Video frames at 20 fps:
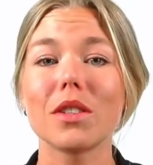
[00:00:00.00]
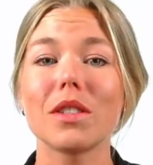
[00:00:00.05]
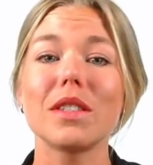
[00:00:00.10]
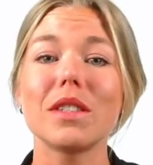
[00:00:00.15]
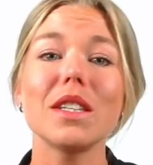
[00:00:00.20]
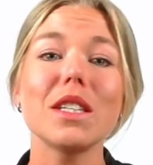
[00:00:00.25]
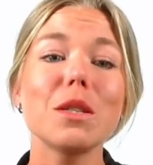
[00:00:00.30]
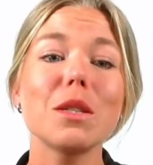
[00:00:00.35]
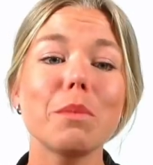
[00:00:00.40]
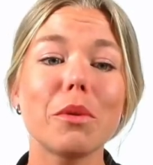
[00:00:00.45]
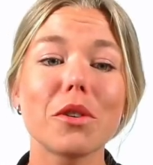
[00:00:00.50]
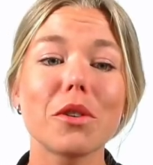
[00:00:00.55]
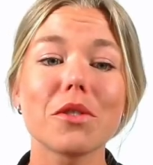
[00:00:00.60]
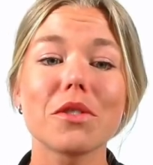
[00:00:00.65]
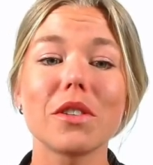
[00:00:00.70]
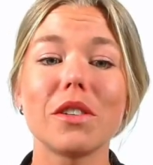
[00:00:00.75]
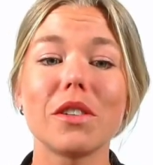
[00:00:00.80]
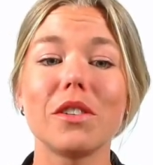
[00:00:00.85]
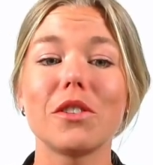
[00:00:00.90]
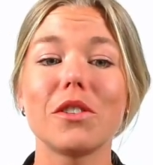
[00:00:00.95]
a cis
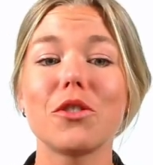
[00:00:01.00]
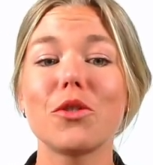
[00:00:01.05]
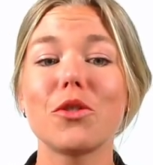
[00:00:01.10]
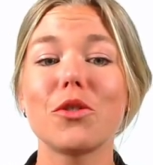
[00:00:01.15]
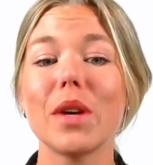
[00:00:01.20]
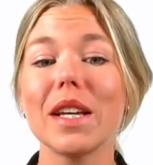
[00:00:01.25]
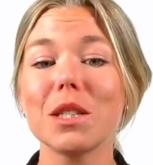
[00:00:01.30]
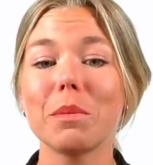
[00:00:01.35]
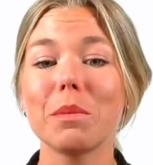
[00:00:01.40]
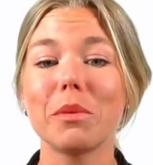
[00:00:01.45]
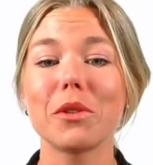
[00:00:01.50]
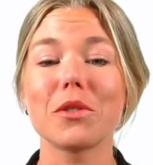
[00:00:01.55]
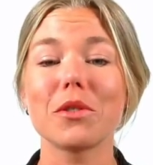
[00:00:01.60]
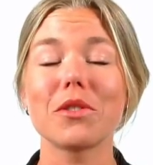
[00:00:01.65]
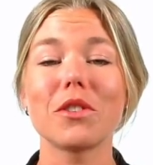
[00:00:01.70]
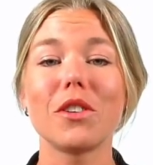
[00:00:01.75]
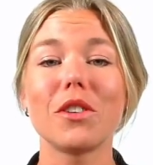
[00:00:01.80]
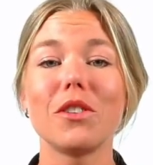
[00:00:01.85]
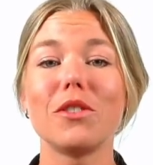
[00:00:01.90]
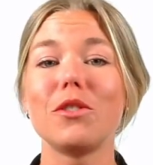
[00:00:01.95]
person, a trans
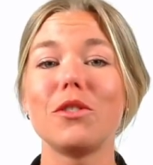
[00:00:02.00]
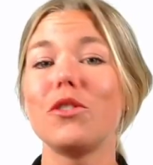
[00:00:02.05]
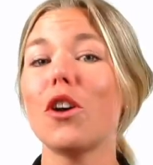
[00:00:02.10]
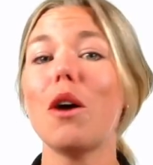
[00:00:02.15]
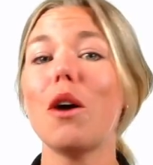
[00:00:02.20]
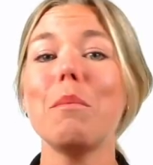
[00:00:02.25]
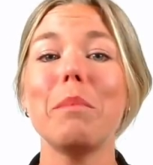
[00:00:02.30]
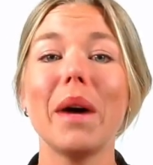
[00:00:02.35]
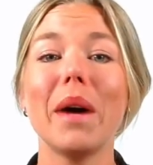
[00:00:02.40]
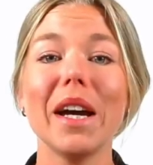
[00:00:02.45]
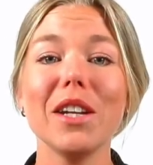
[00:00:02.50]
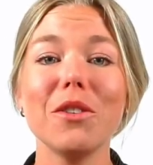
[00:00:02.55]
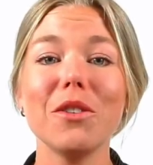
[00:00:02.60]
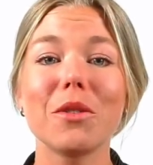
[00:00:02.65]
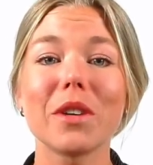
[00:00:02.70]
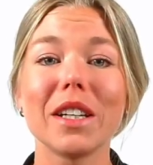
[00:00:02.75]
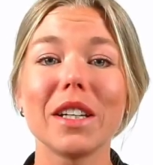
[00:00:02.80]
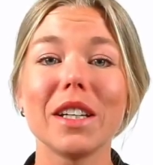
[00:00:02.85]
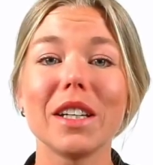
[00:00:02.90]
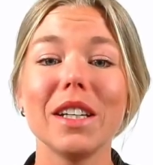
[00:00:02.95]
person,
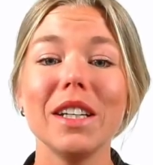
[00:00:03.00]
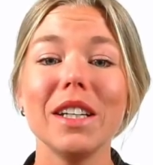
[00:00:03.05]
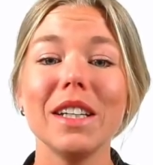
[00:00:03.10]
non-binary,